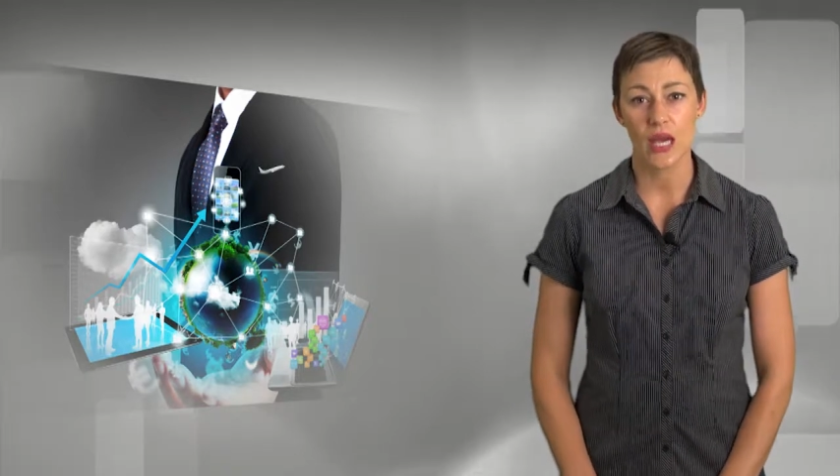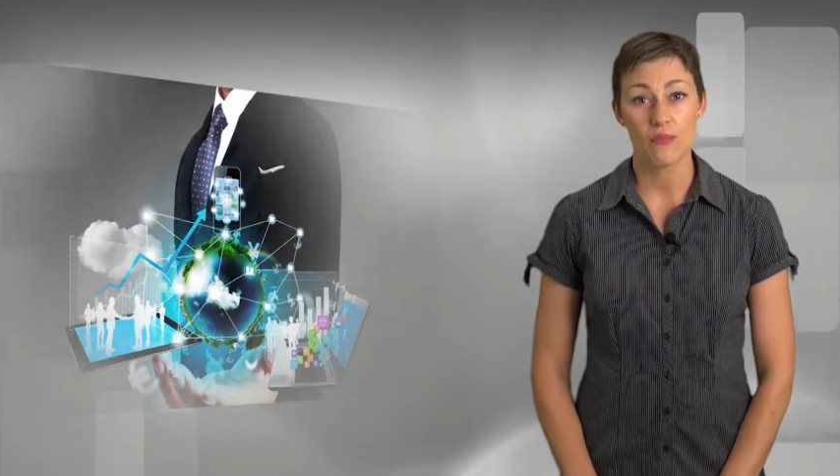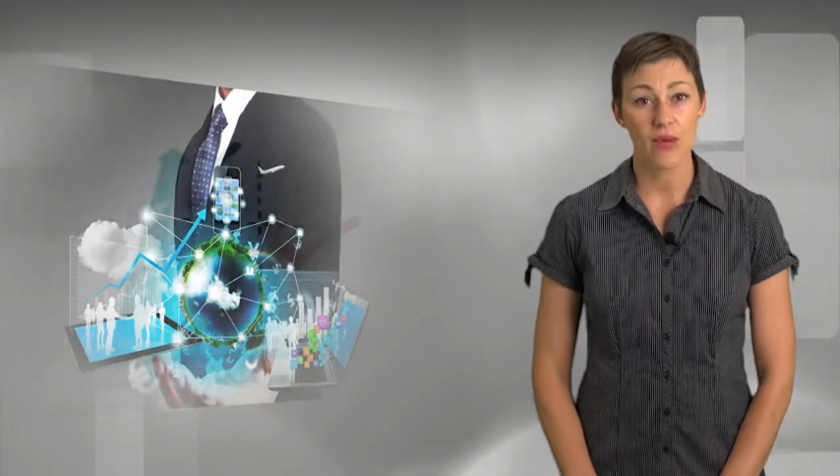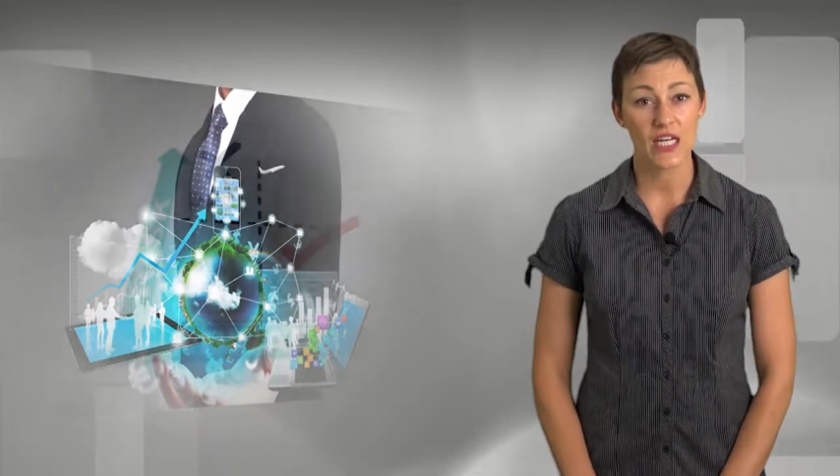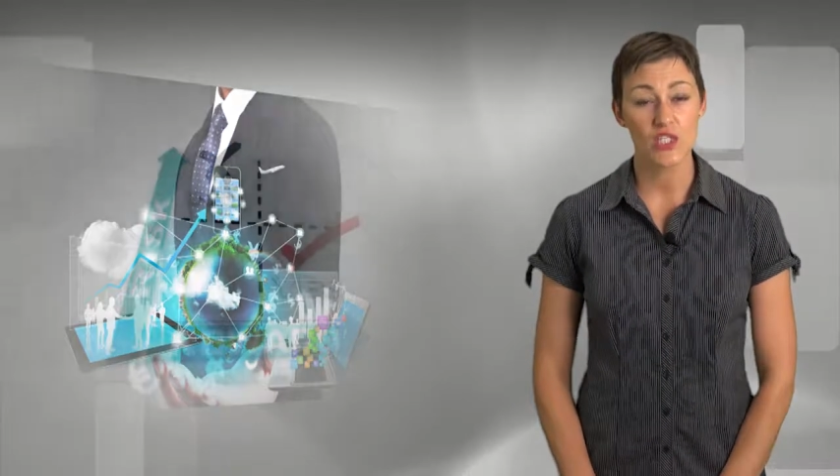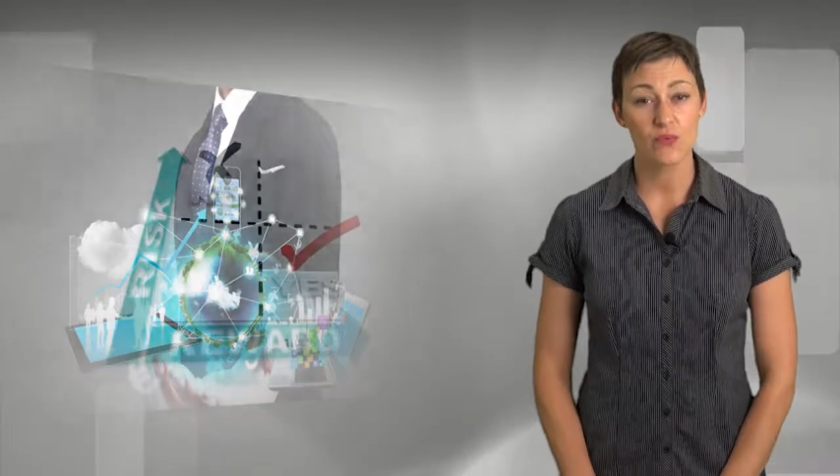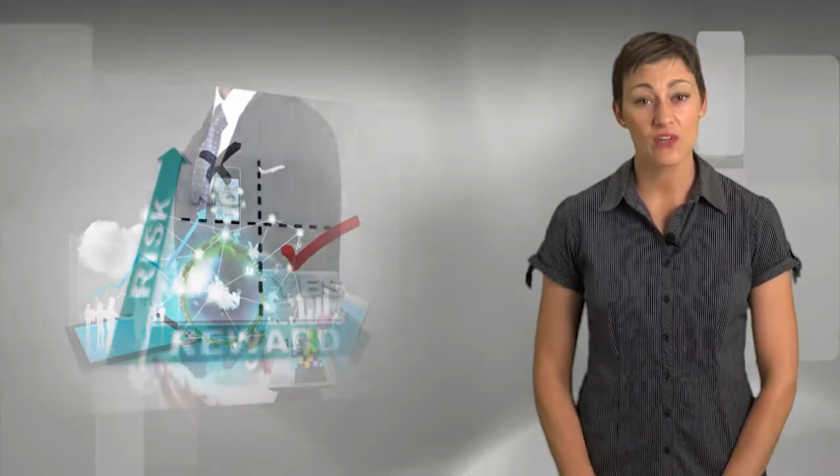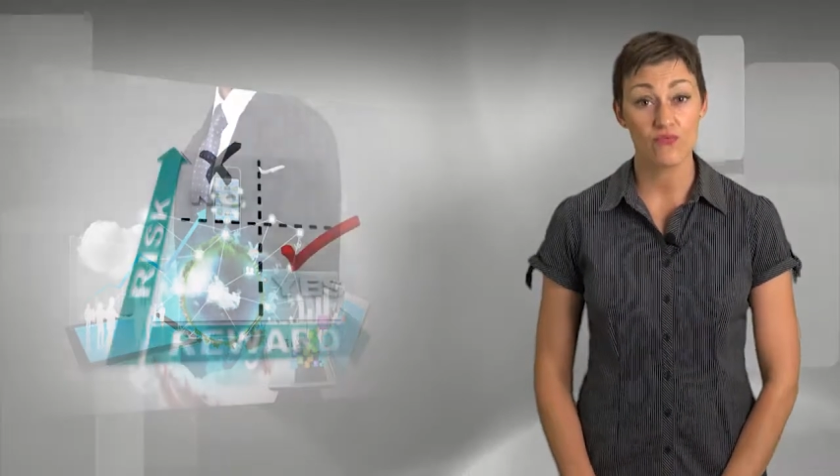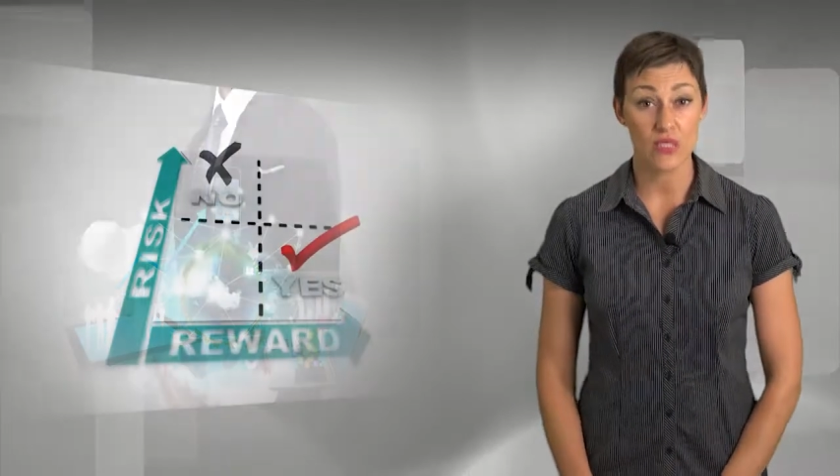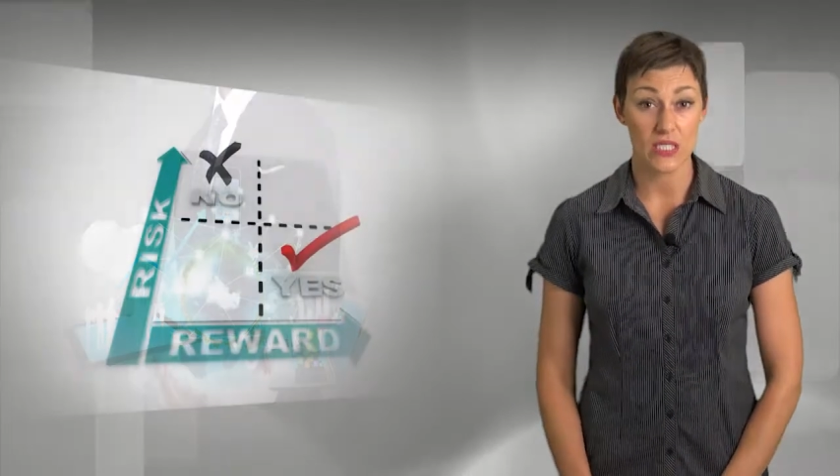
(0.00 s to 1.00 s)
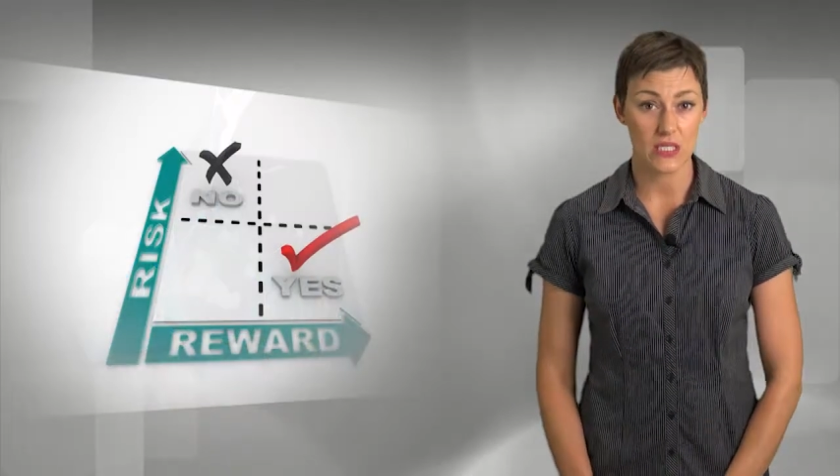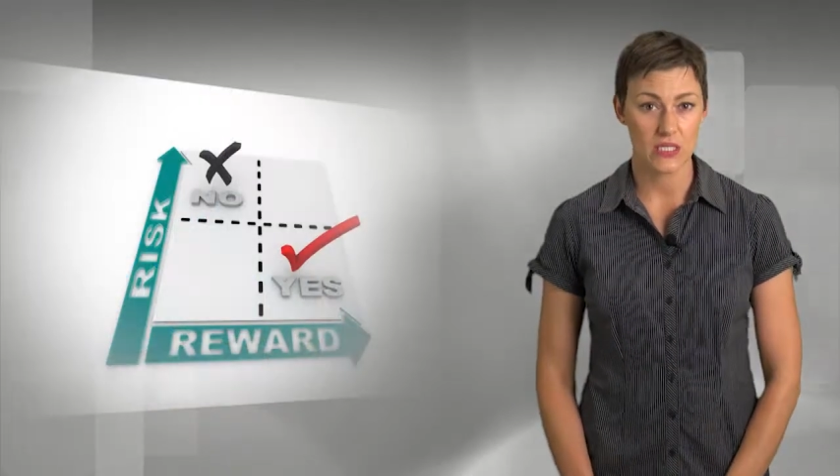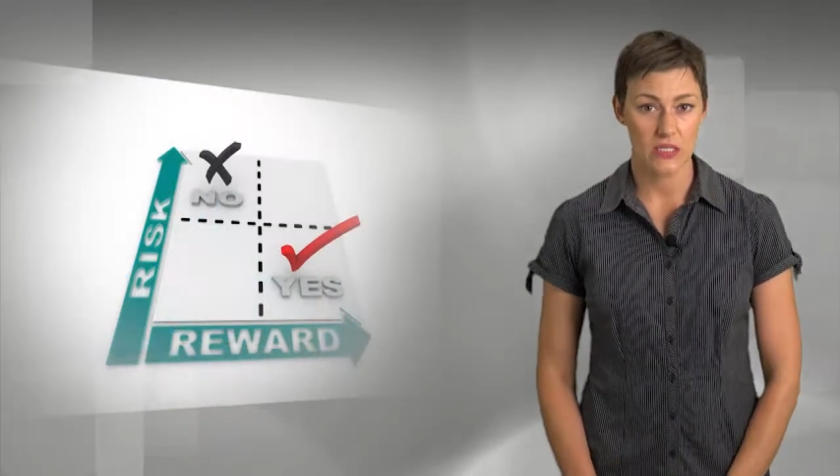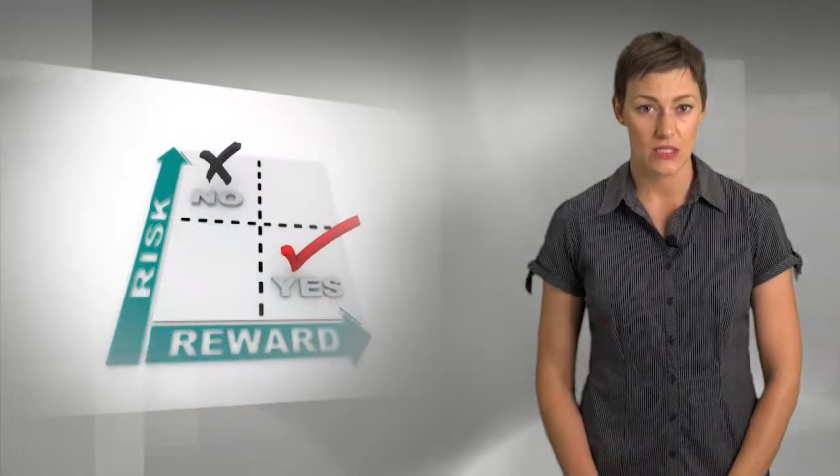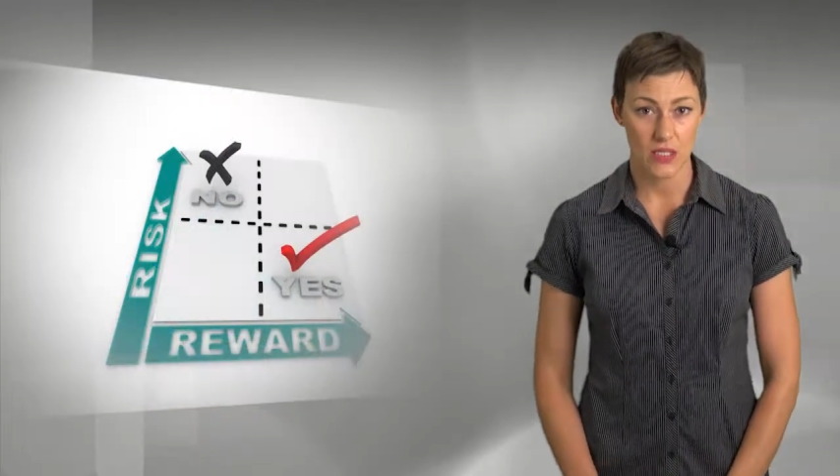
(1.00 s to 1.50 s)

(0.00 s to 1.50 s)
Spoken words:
and management of risks